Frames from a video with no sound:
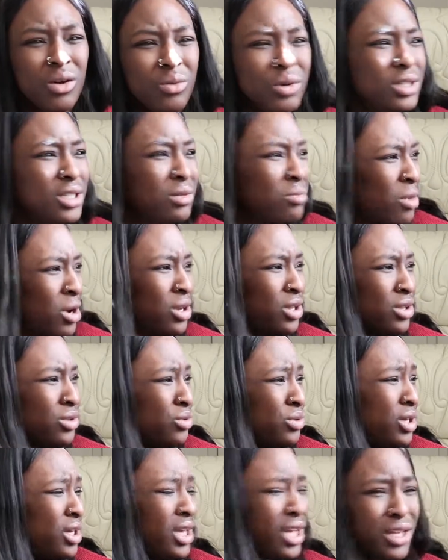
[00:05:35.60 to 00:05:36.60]
What did Martin
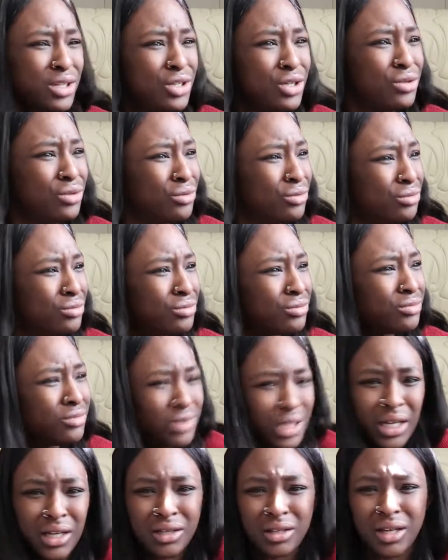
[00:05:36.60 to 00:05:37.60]
Luther King do?
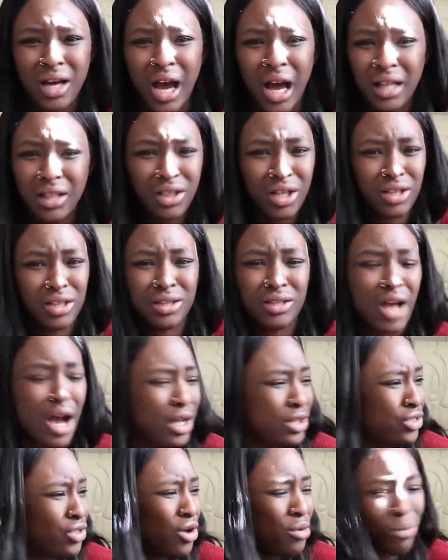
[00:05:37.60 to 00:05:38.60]
Like, I
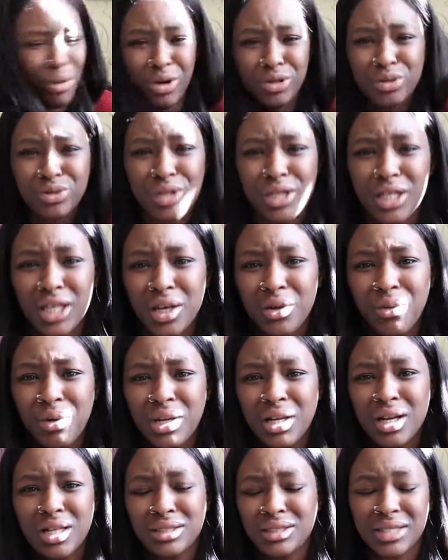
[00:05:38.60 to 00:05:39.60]
thought Martin Luther King
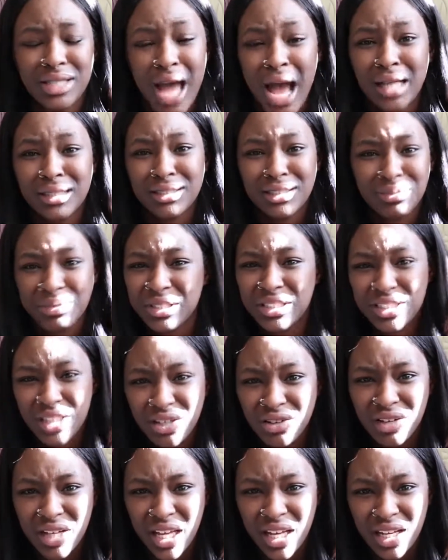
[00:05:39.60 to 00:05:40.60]
wanted us not to be
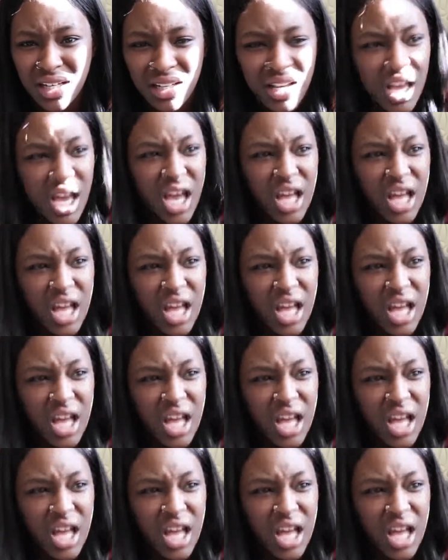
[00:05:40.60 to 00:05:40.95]
segregated.